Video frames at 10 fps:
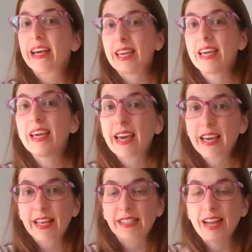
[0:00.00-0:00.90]
He
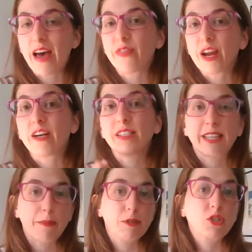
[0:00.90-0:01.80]
is not there to
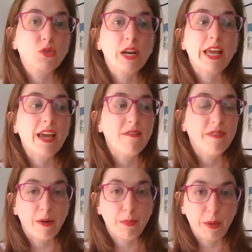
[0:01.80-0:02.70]
set up the screening,
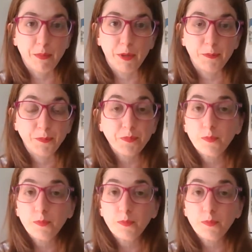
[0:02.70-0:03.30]
invite people.